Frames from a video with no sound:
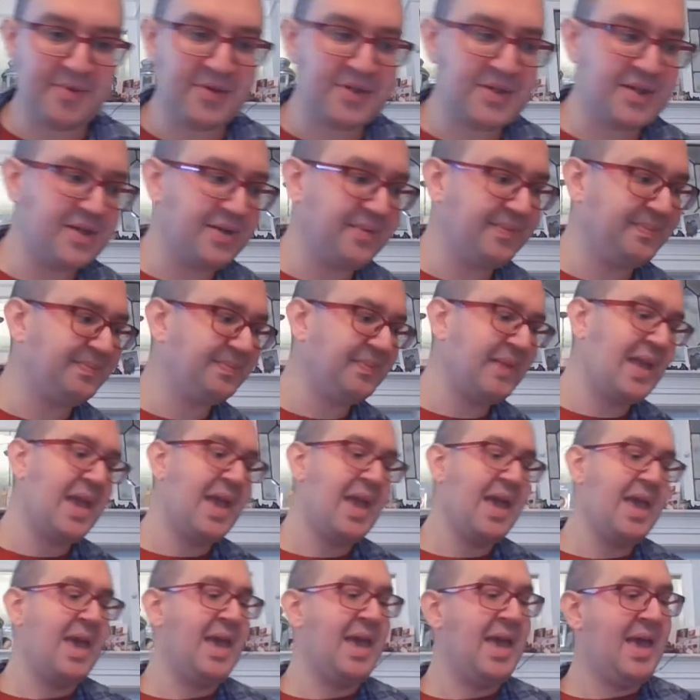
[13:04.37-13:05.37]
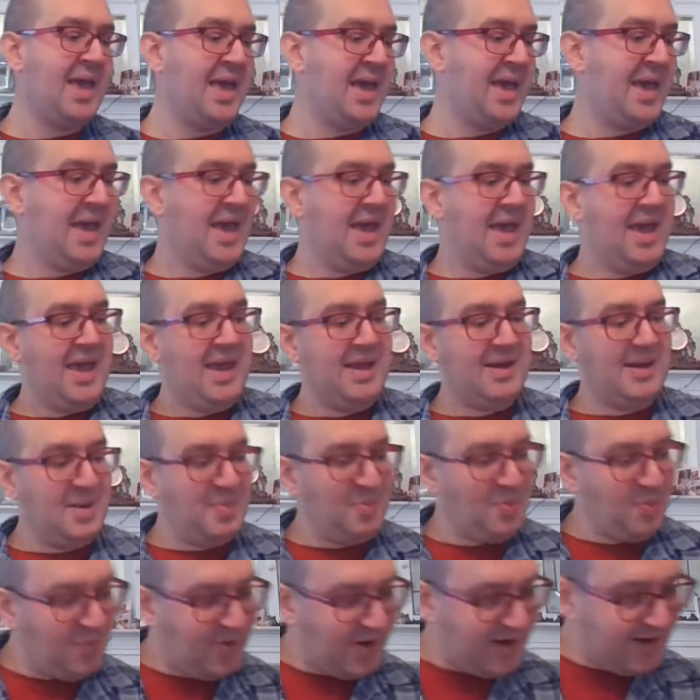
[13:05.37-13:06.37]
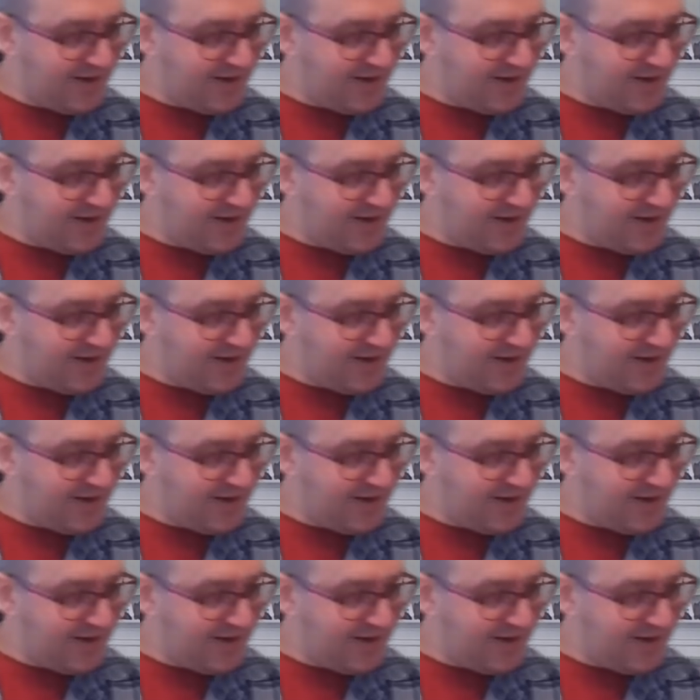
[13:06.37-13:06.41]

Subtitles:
number 2. And number